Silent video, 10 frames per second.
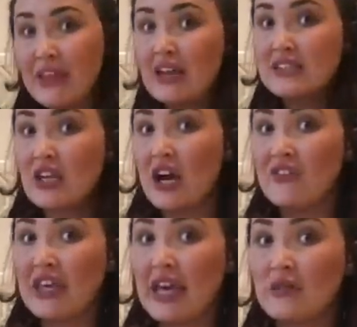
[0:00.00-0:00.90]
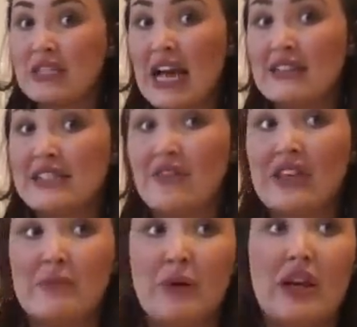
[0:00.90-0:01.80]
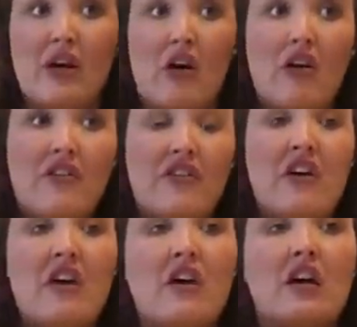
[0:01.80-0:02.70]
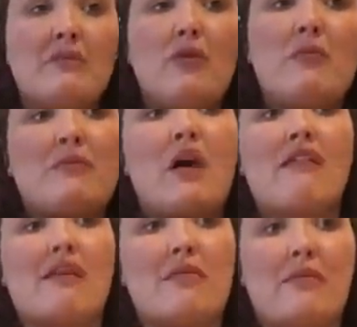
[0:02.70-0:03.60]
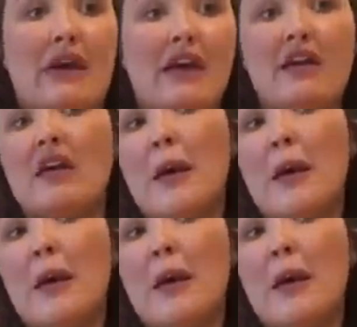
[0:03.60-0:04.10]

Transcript: Us curvy girls can definitely pull it off. I'm going to pull my bra up a bit.